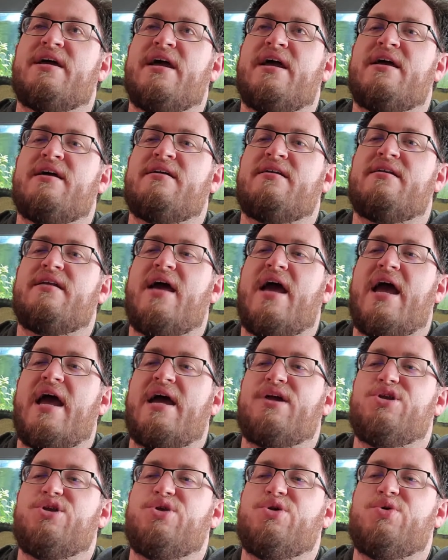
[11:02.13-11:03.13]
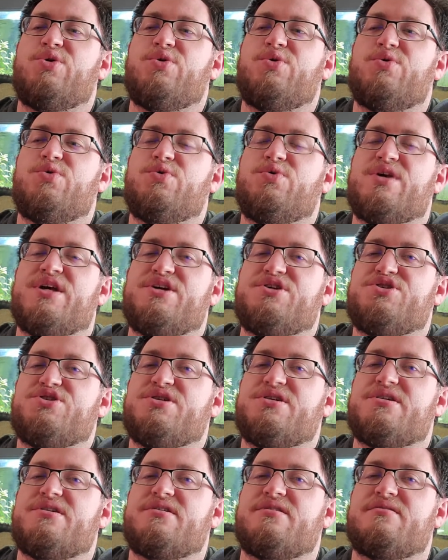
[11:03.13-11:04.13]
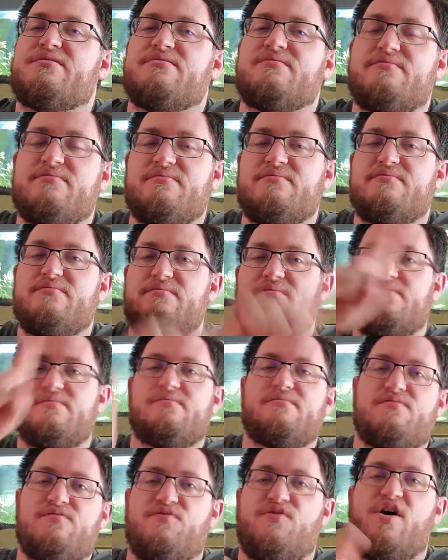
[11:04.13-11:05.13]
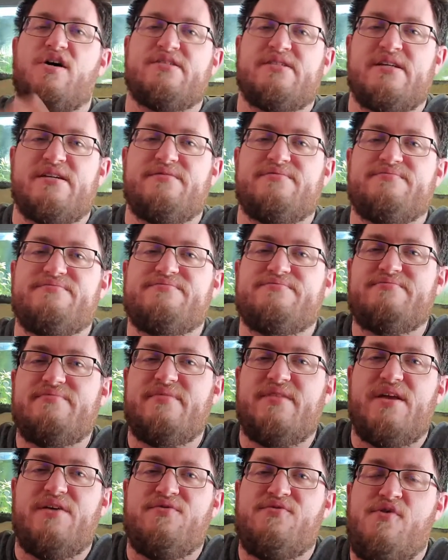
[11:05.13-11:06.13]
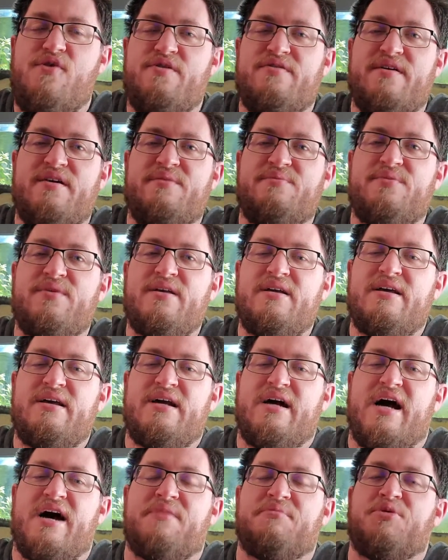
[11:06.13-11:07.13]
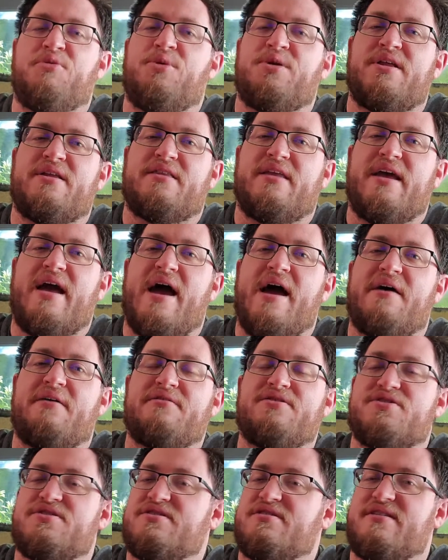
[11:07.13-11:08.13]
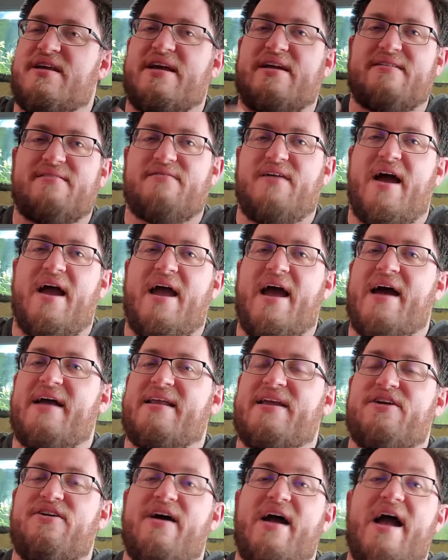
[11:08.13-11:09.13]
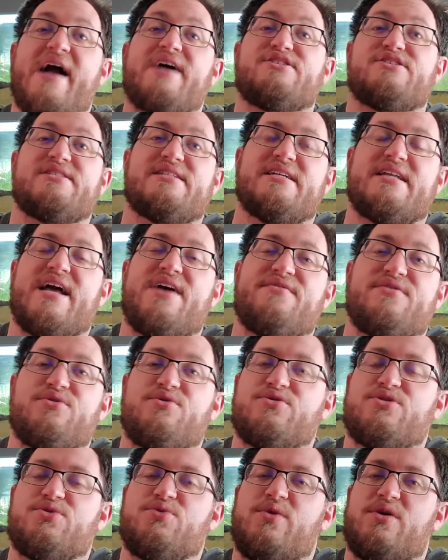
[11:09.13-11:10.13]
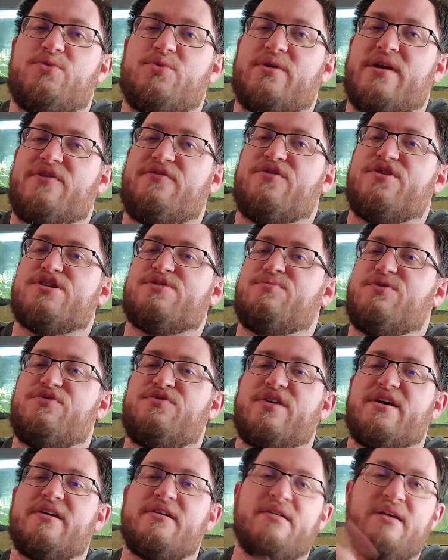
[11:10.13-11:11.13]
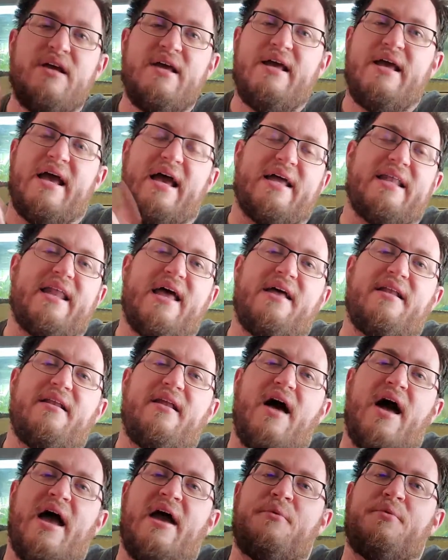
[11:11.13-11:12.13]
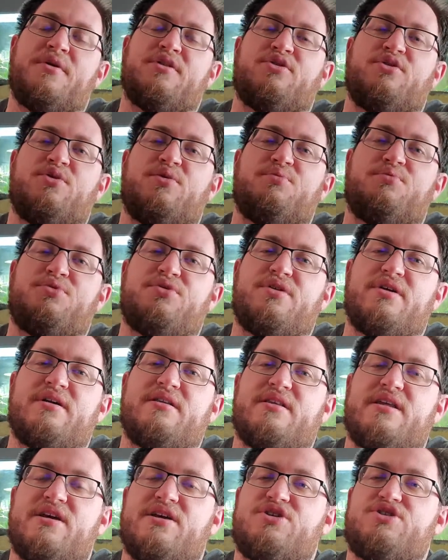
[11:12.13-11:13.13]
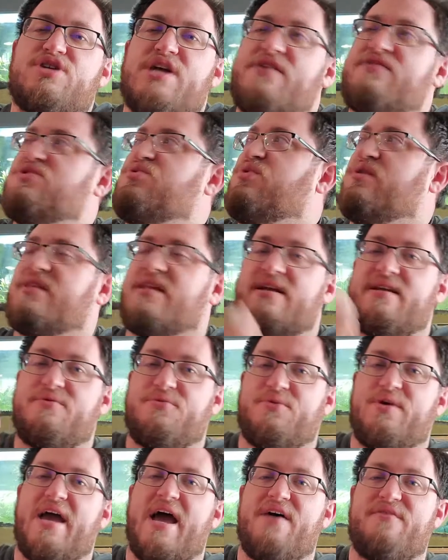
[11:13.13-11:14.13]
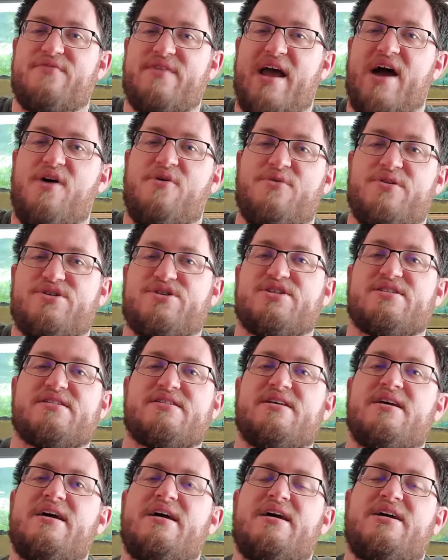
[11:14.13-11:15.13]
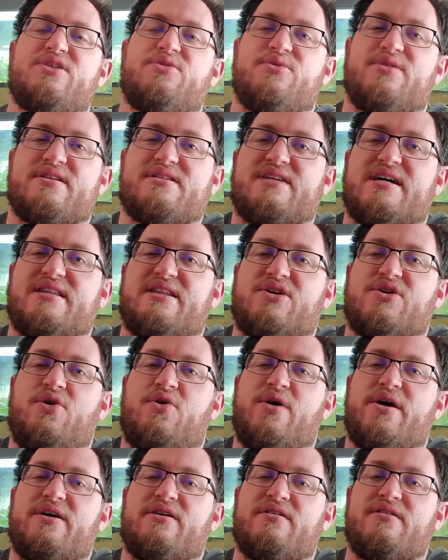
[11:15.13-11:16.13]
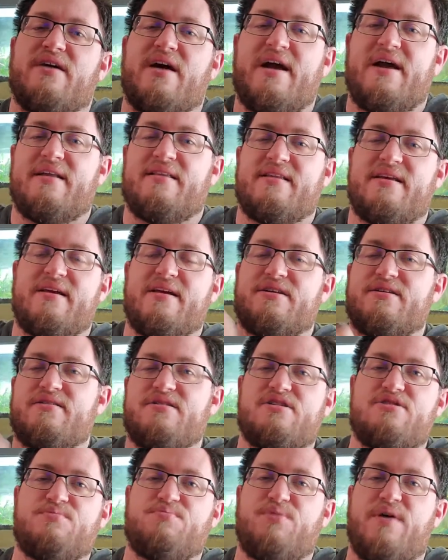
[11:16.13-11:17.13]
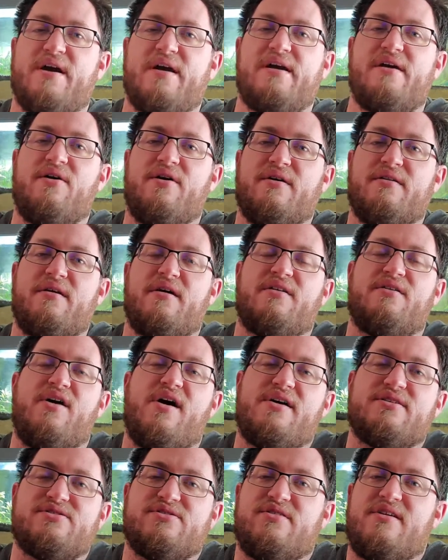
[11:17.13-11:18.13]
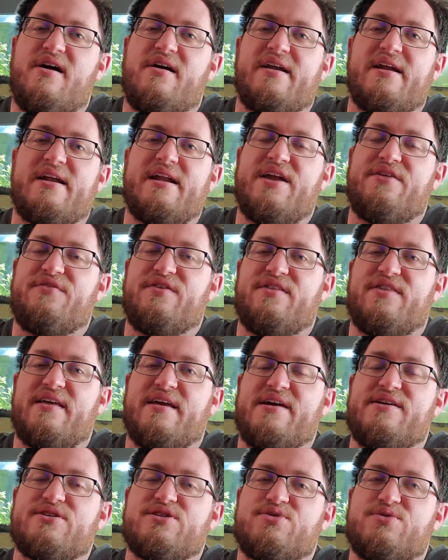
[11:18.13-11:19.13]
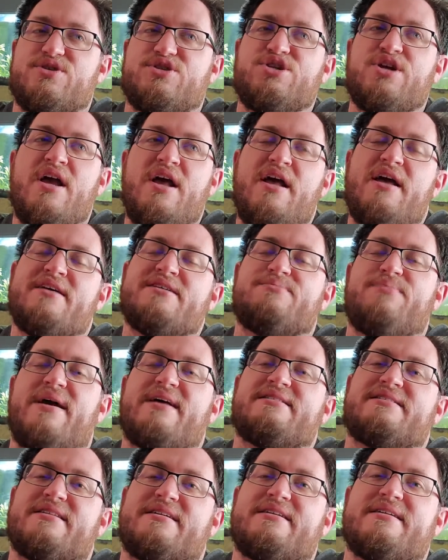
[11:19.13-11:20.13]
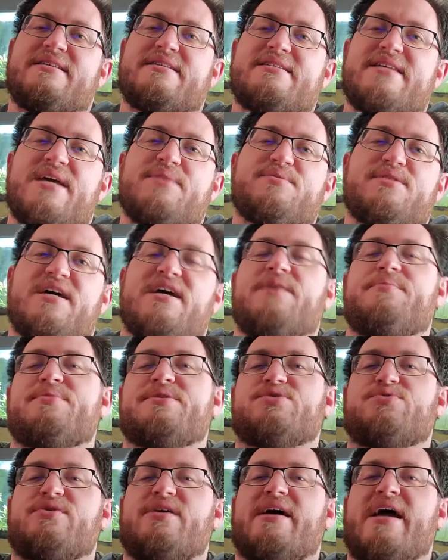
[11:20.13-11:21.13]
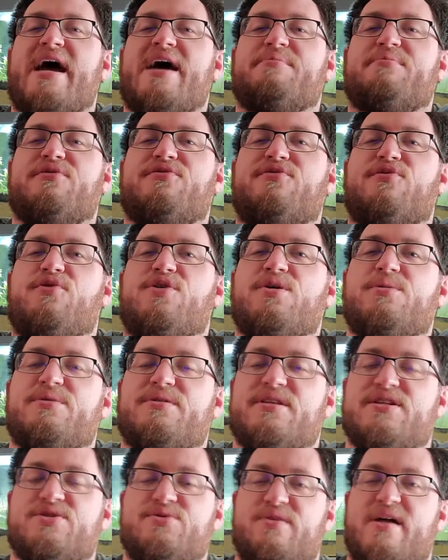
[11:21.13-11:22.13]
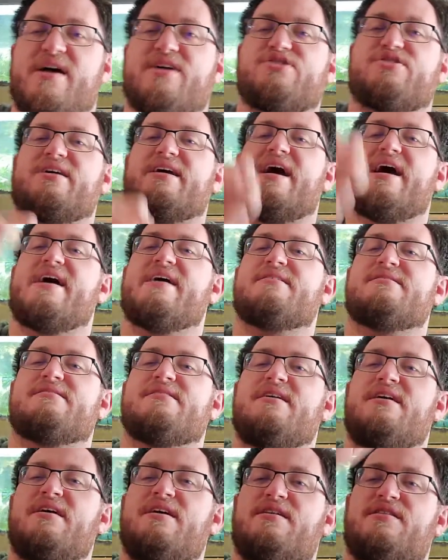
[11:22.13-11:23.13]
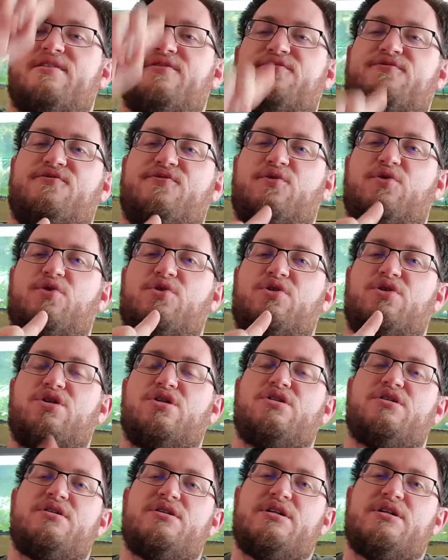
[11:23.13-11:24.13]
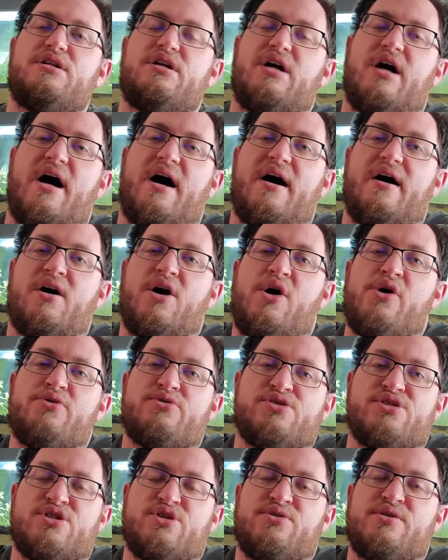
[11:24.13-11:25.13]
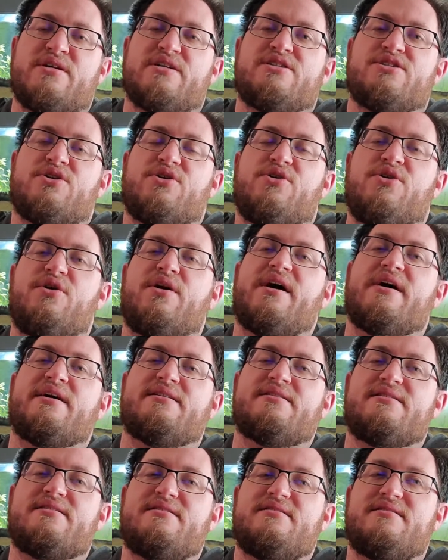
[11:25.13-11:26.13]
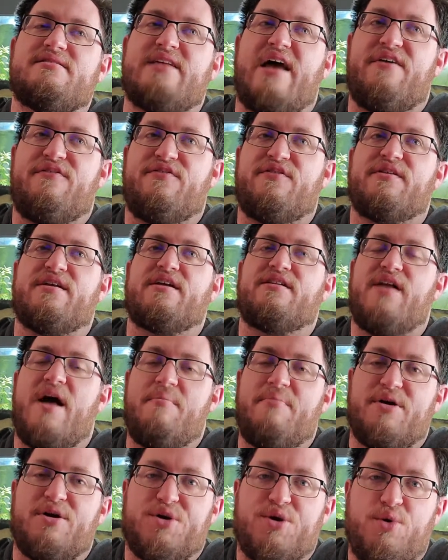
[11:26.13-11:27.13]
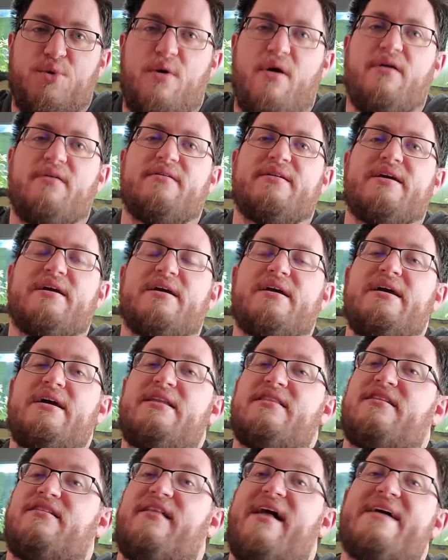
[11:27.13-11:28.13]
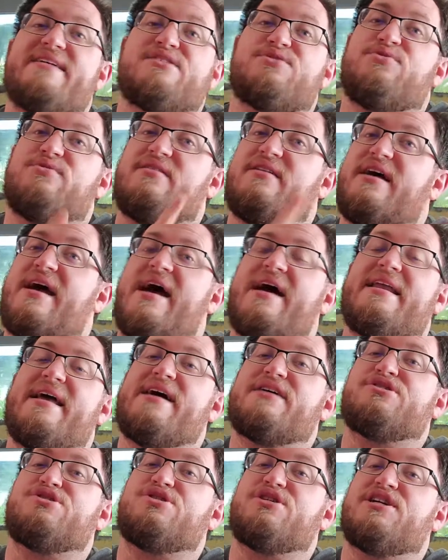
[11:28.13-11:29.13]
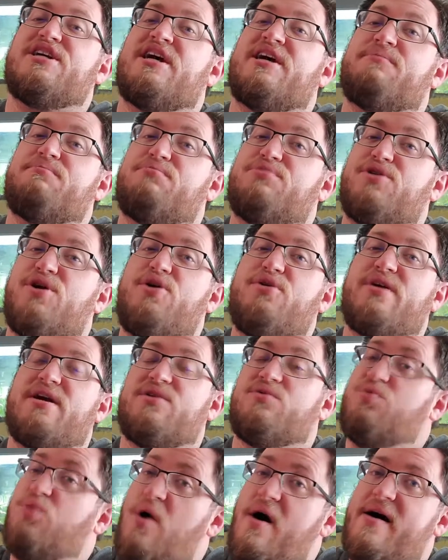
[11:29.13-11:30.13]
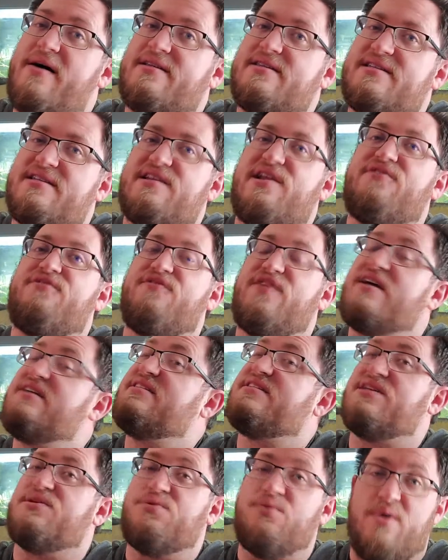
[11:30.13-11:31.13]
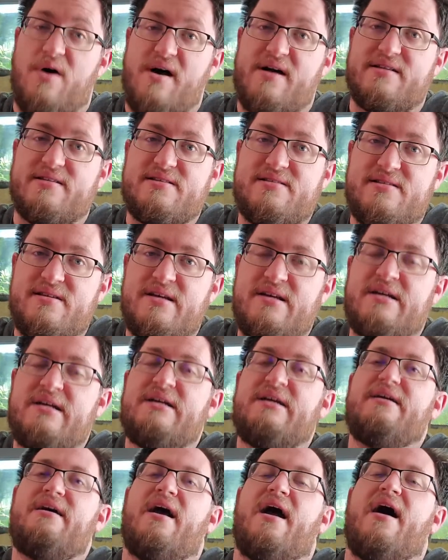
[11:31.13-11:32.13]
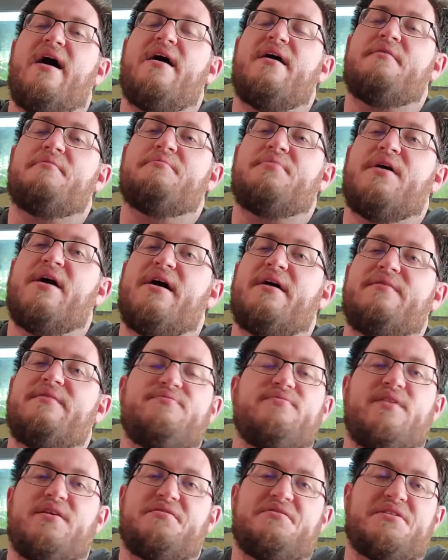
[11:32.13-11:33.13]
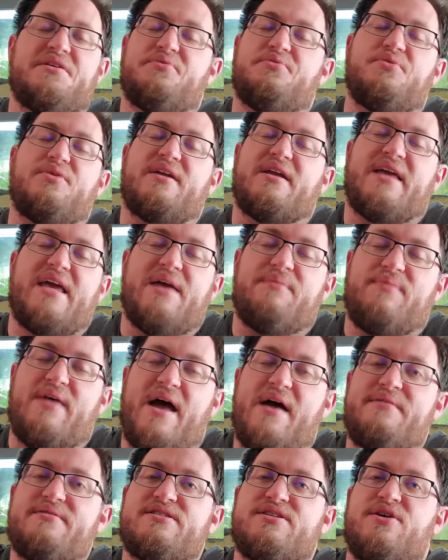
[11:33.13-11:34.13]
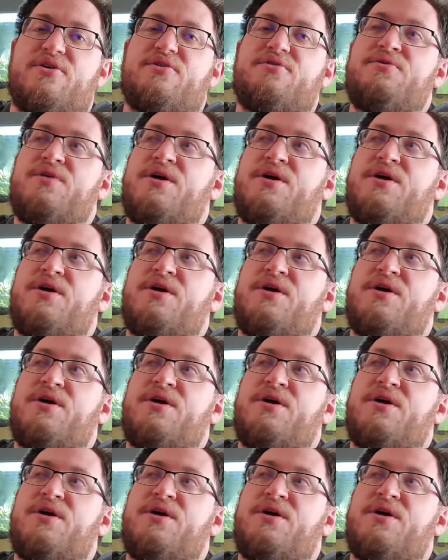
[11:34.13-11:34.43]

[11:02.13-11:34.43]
in a new kitchen faucet for them. The one that they had, just like I had here. I actually did have an older one when I first moved in, and then I went through and put in the chef's one that we have now, which is the one that's got the coil and the spray nozzle on it and everything else, which is basically the same setup as what I had before, but this one actually has the full hose to it, so it's definitely a lot better quality. The last one that I had actually had broken once, and I fixed it once, but didn't want to keep that. So